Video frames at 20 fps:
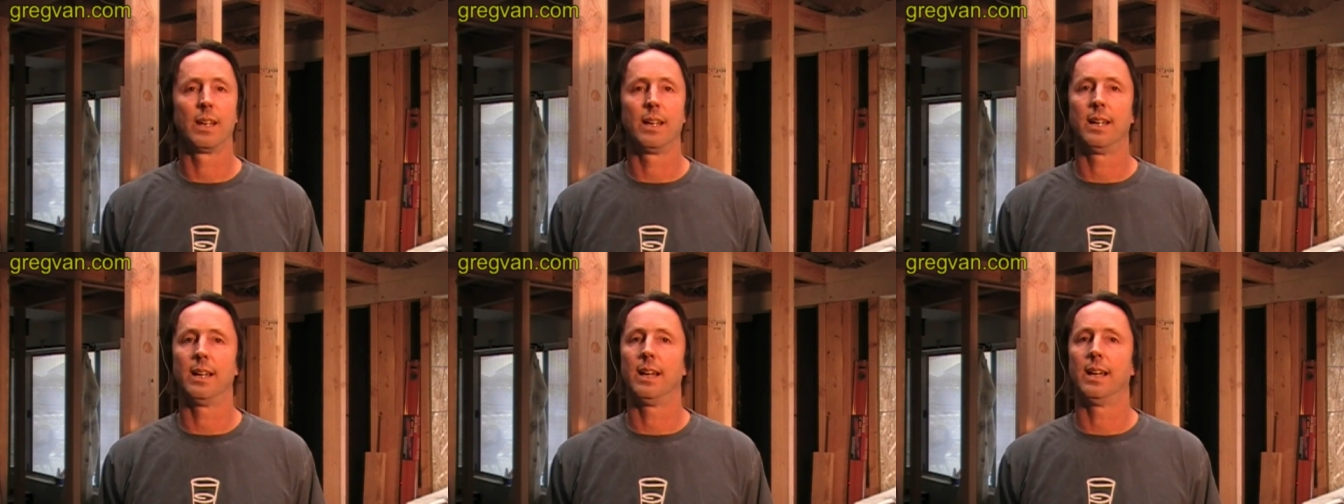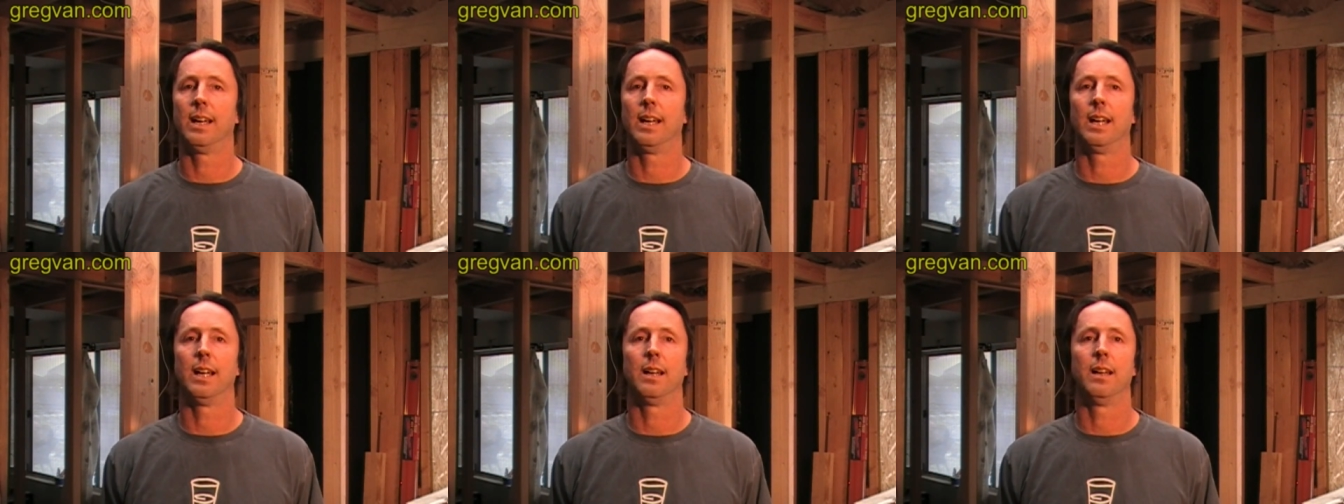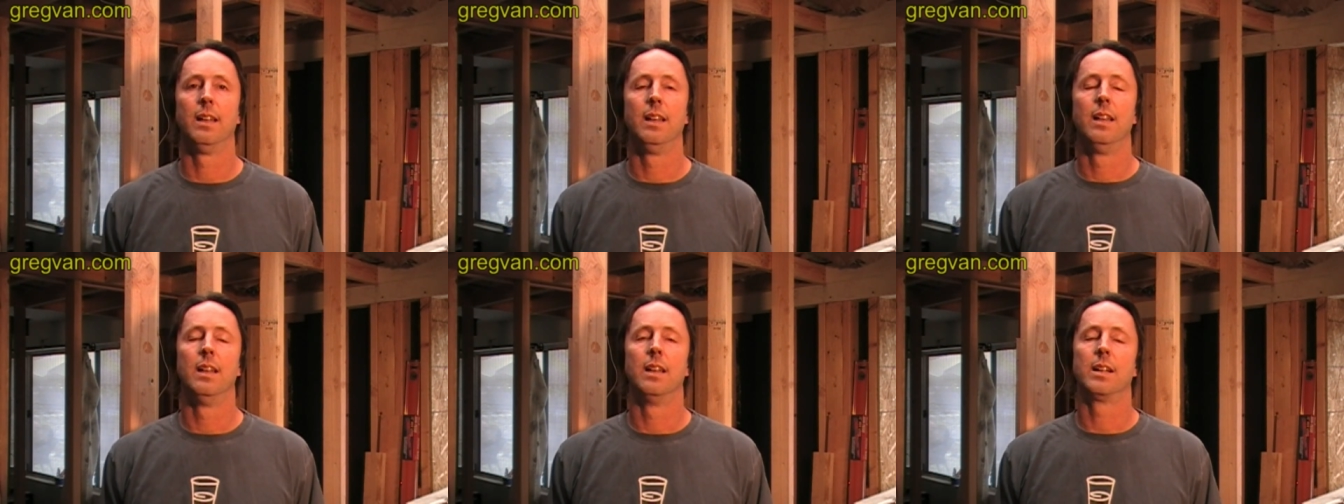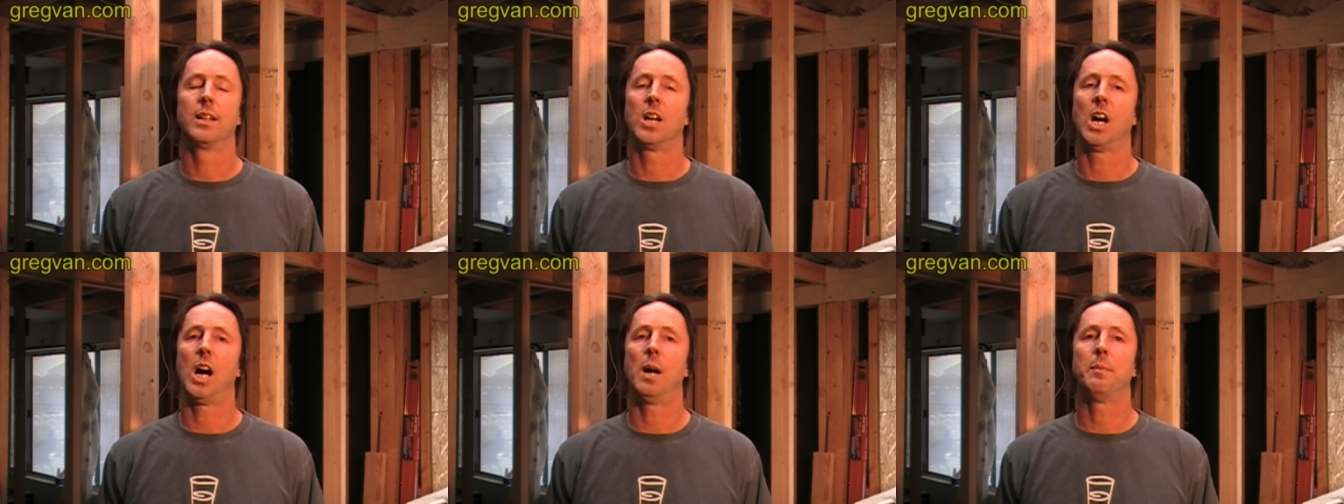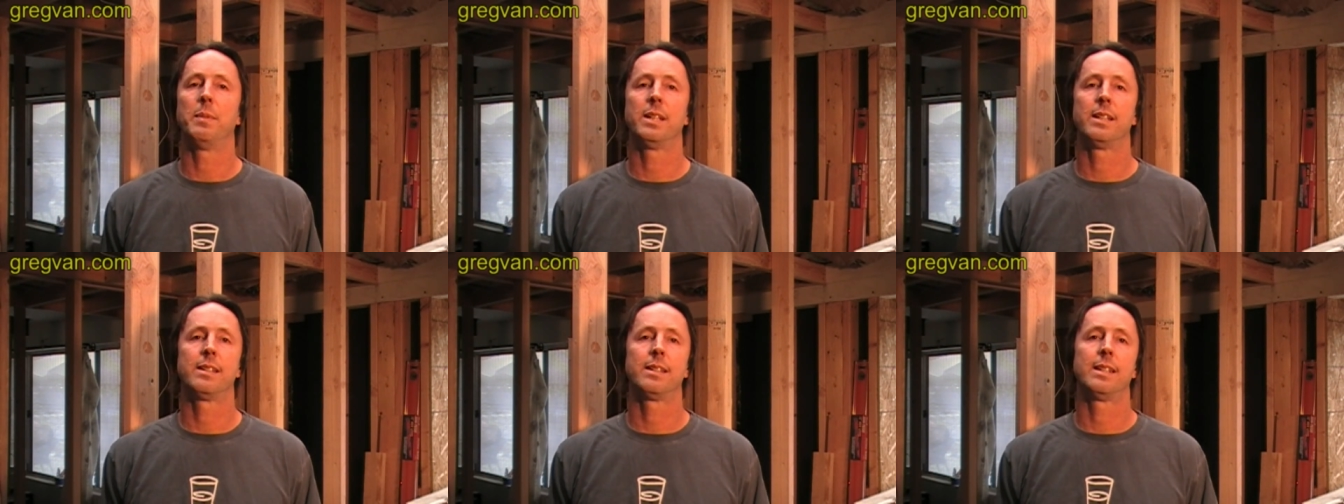Uh,
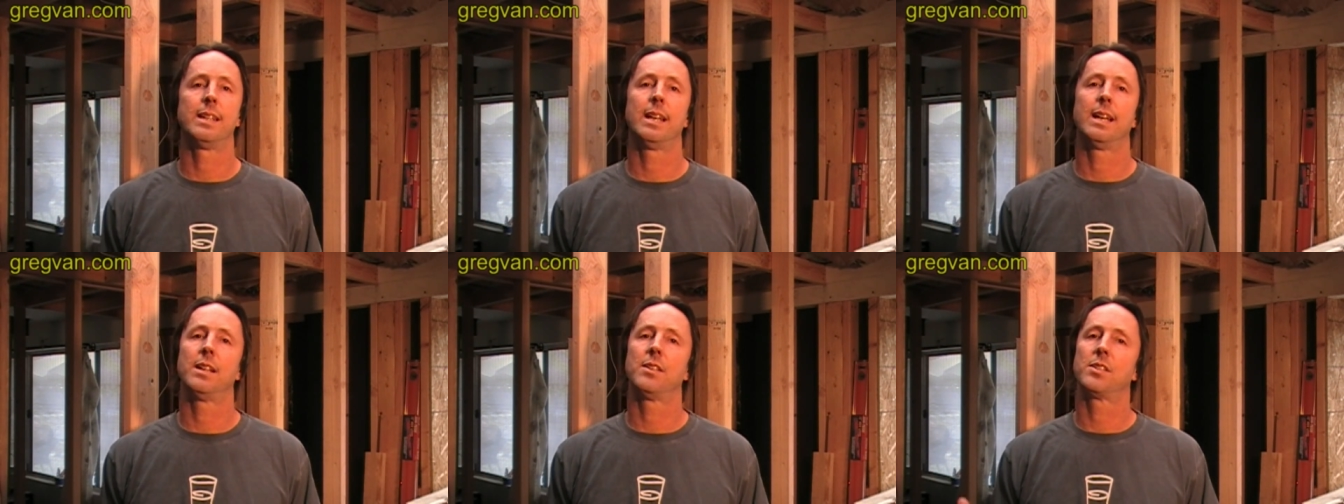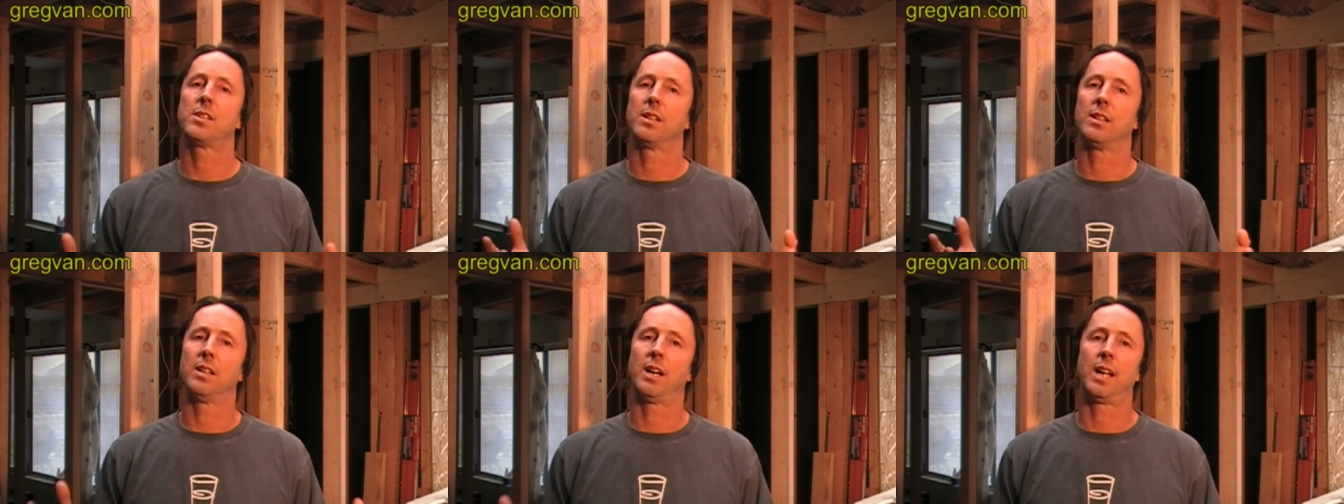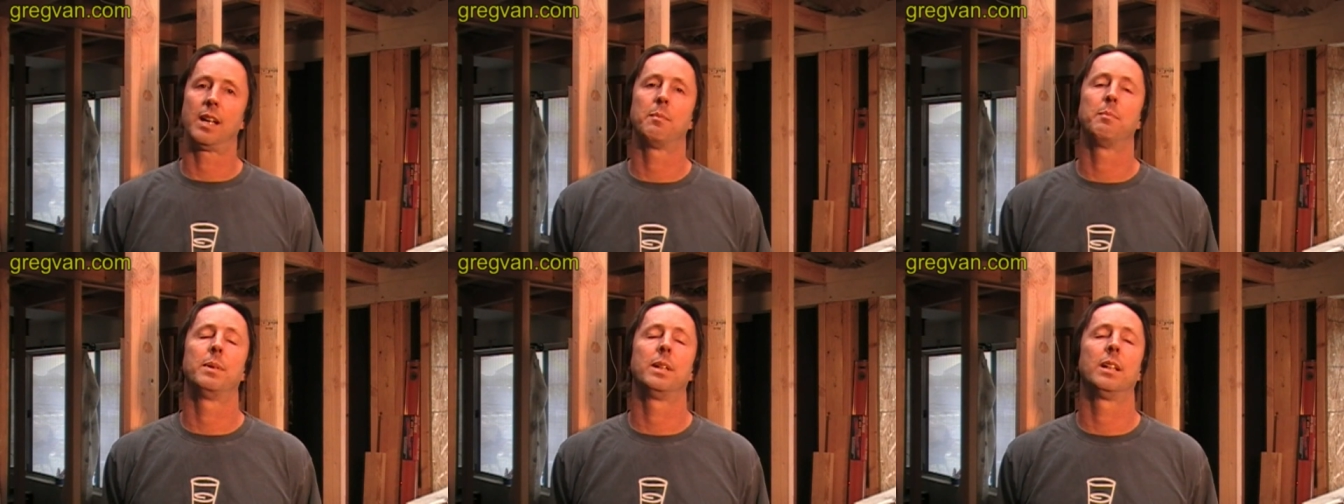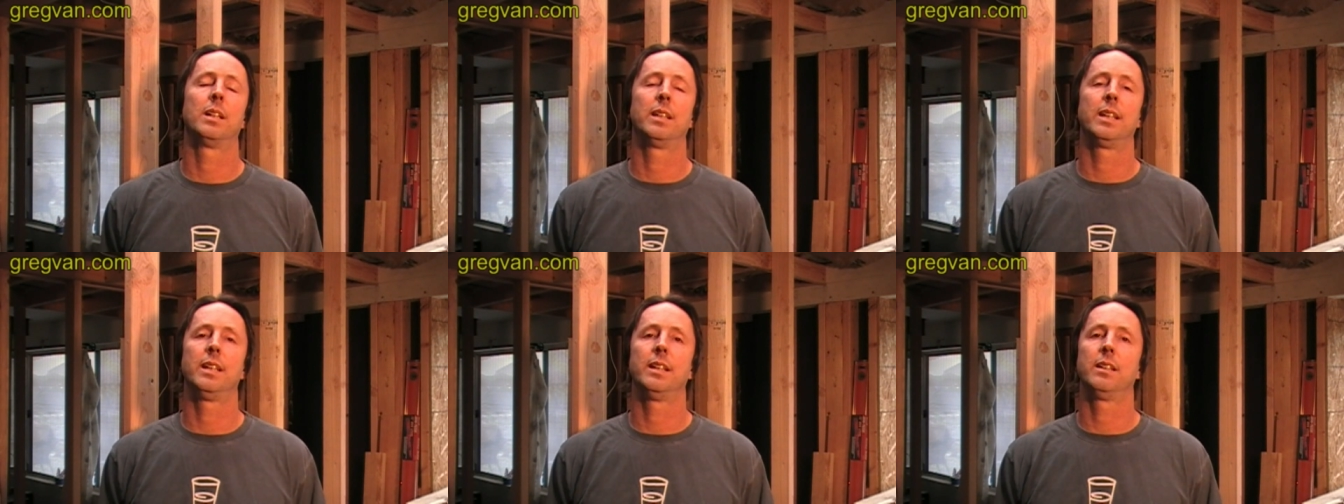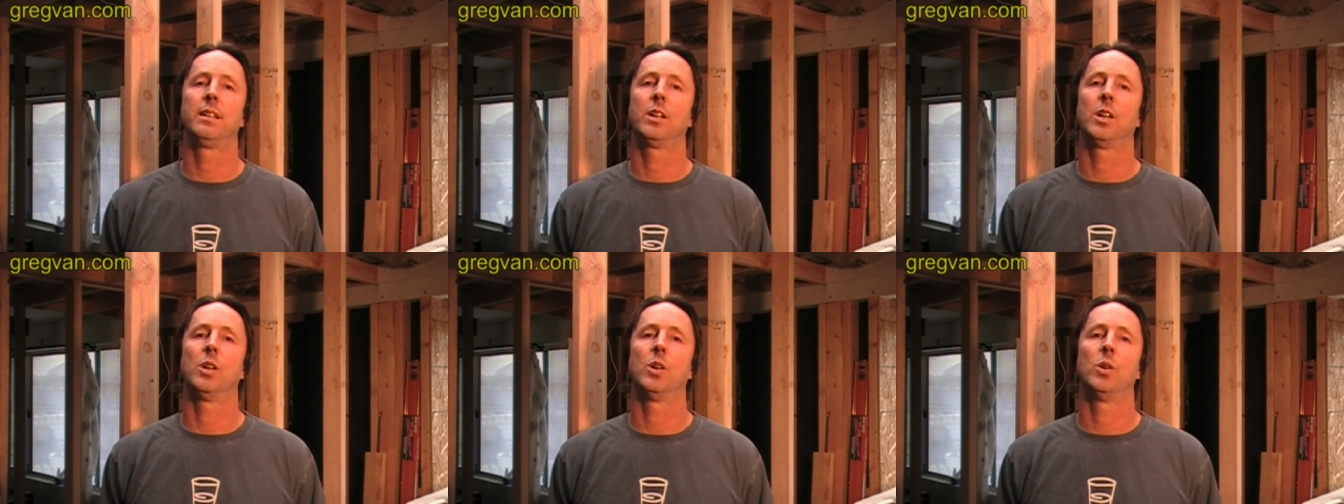common sense, a lot of
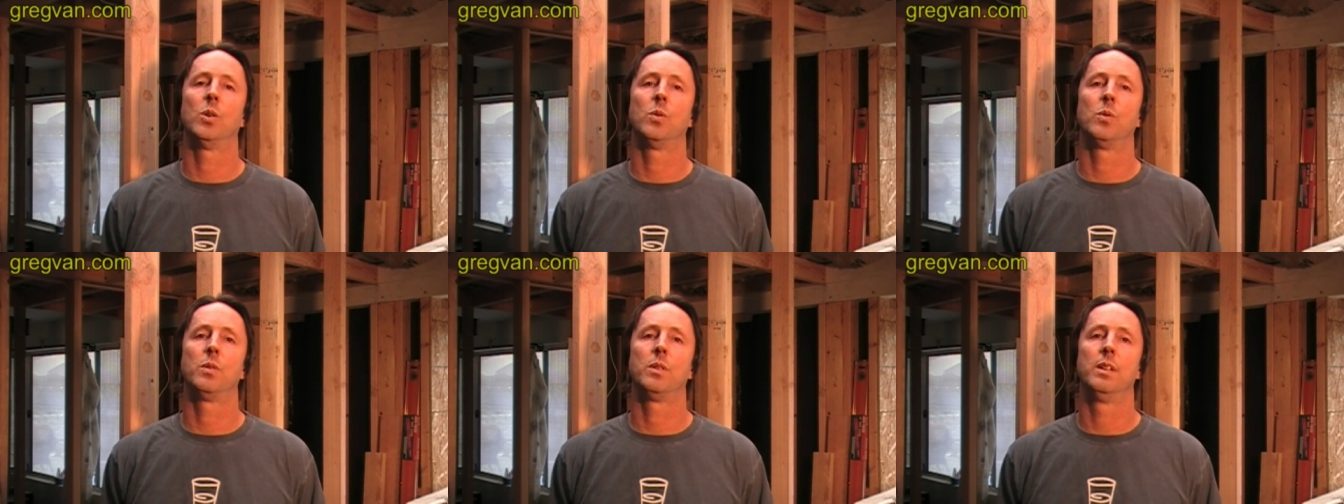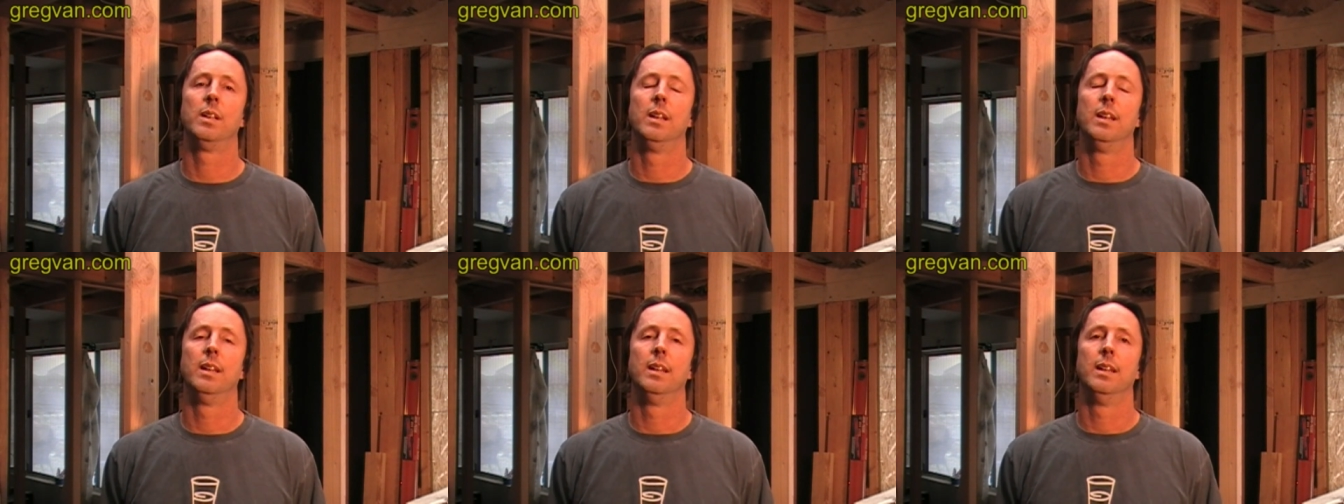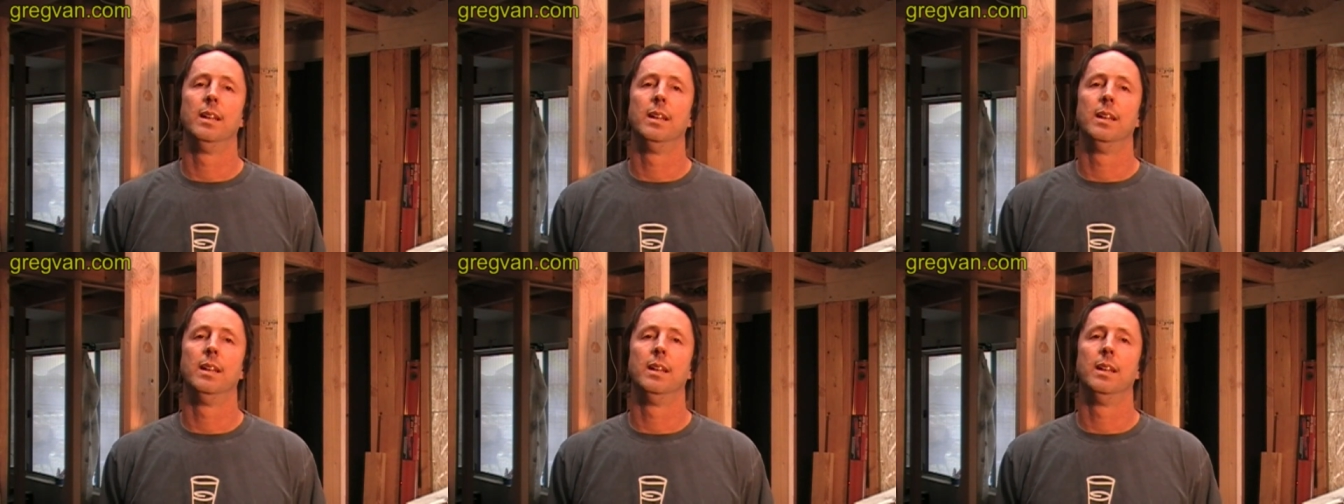building code